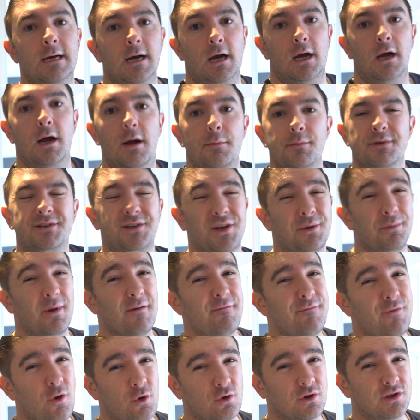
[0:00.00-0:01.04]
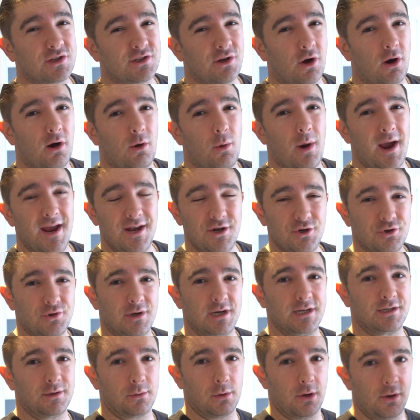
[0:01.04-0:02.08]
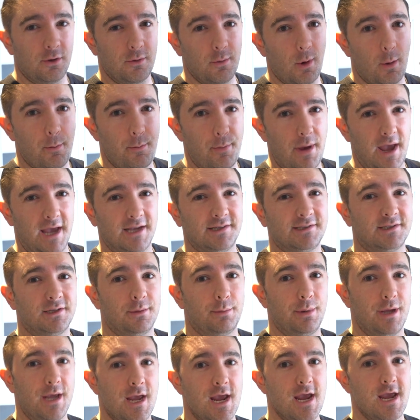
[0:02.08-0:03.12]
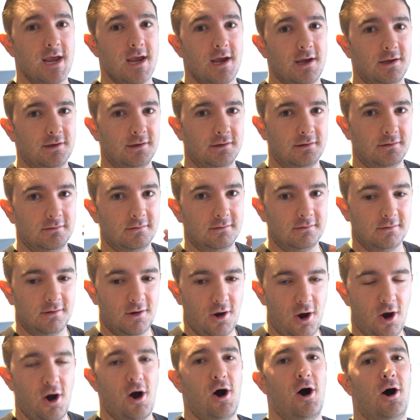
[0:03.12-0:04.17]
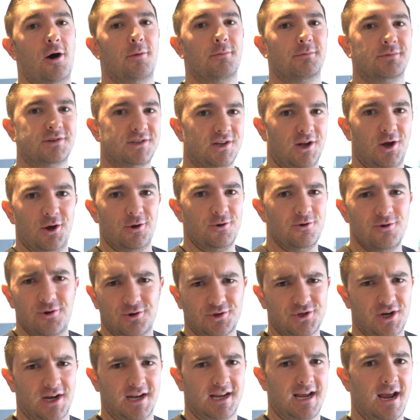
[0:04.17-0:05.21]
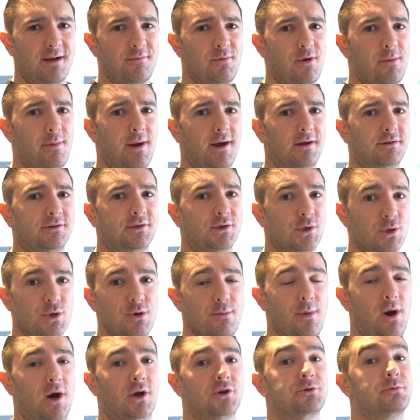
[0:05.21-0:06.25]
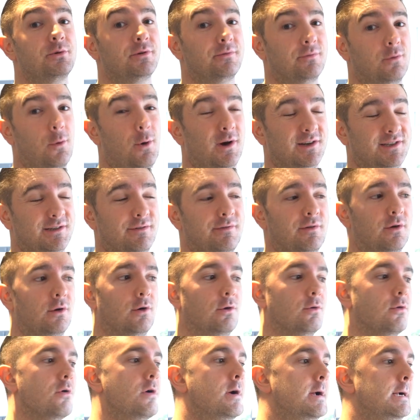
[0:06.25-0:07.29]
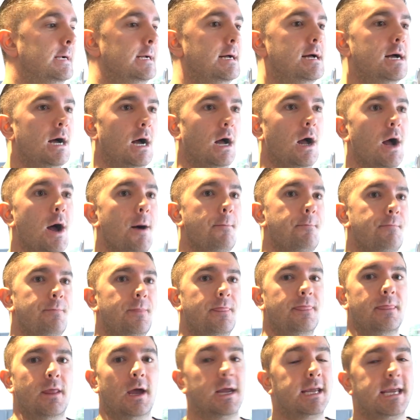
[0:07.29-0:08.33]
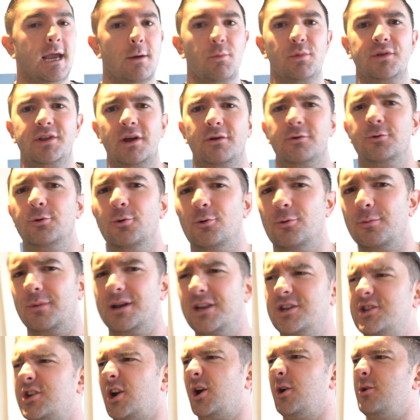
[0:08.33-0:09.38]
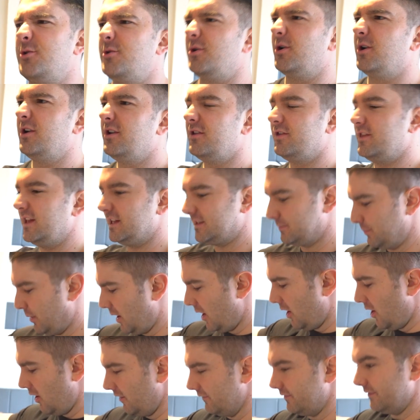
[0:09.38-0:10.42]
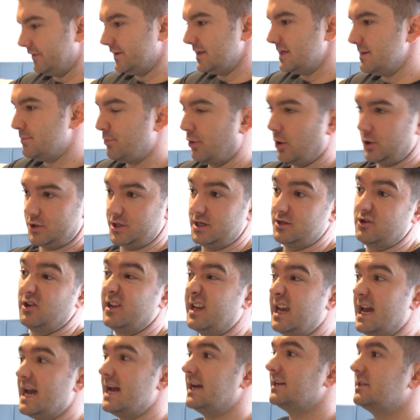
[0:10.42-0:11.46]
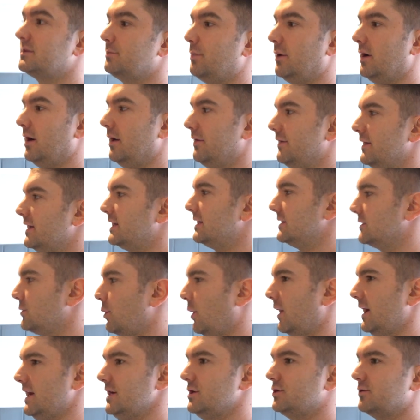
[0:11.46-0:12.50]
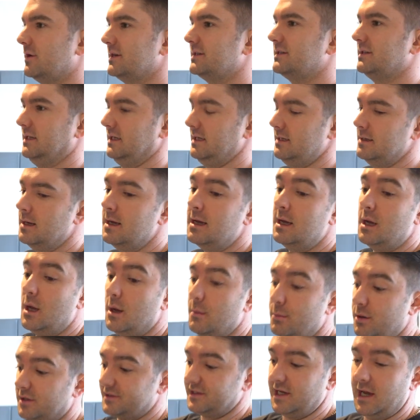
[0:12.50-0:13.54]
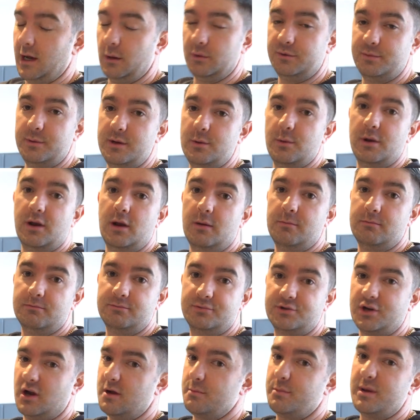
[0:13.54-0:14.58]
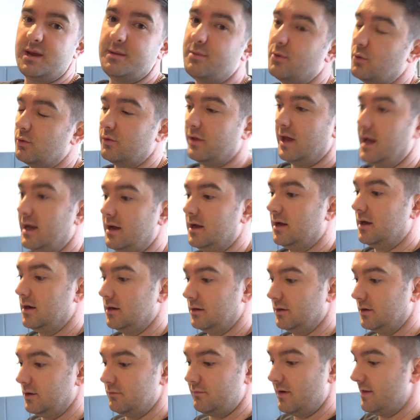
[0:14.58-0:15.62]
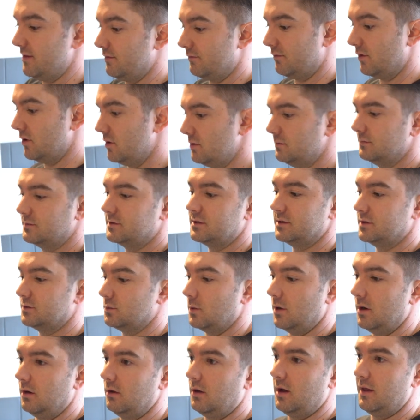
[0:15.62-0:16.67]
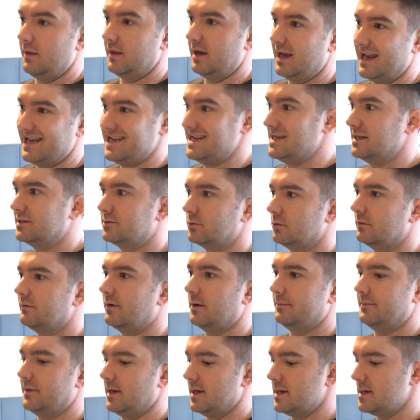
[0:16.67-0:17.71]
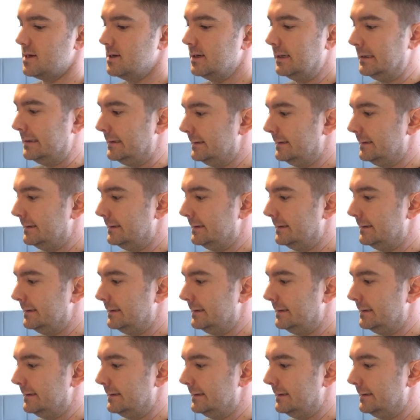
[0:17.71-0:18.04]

Um, this is going to be a vlog style entry, so I'm going to do my best to be calm, slow, not shake the camera about too much, which is quite difficult. Um, again, we don't normally show this part of the project, I guess, but I think it's quite interesting. Plus it helps me when I'm showing people that are going to rent the rooms as well, like the latest sort of update.